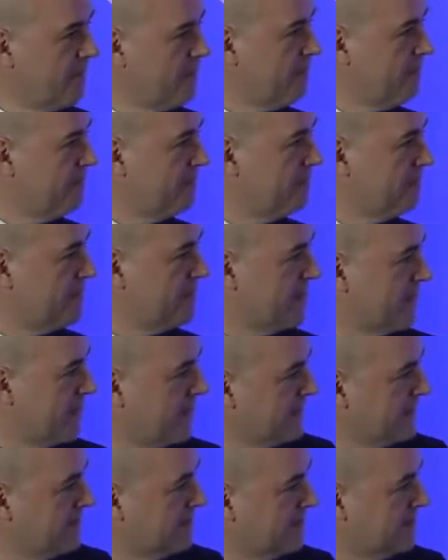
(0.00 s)

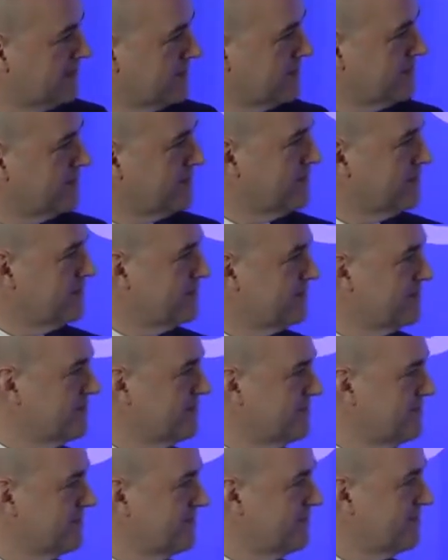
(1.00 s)

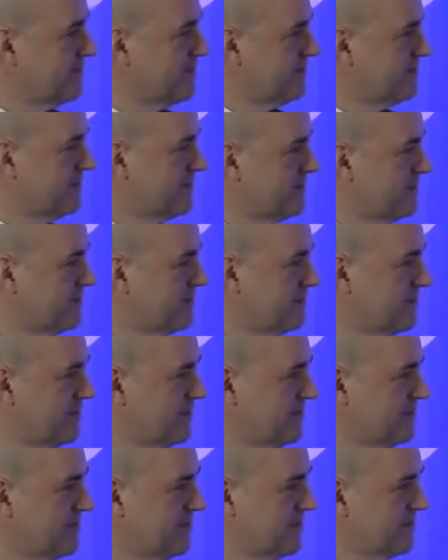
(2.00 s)

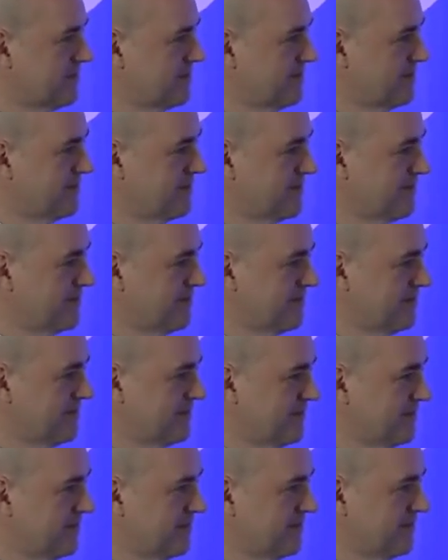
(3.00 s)

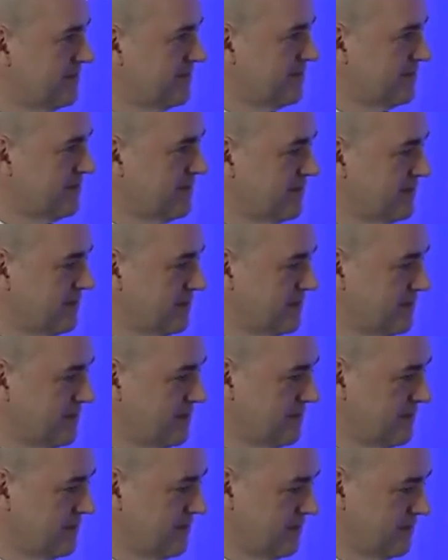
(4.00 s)

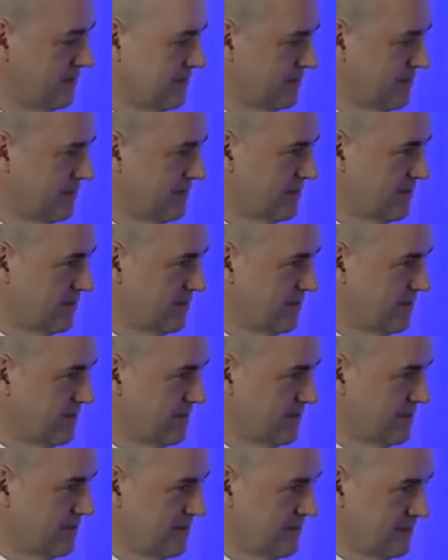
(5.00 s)

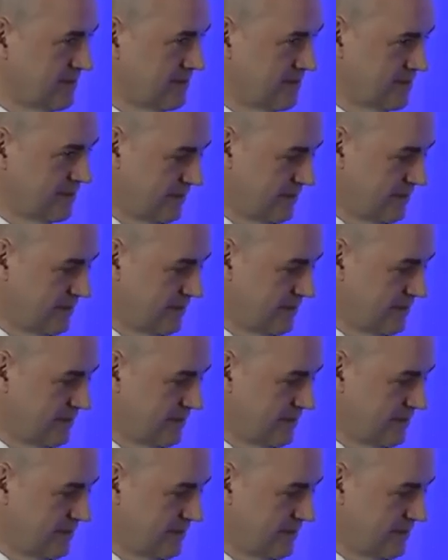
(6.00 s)
(no one is talking)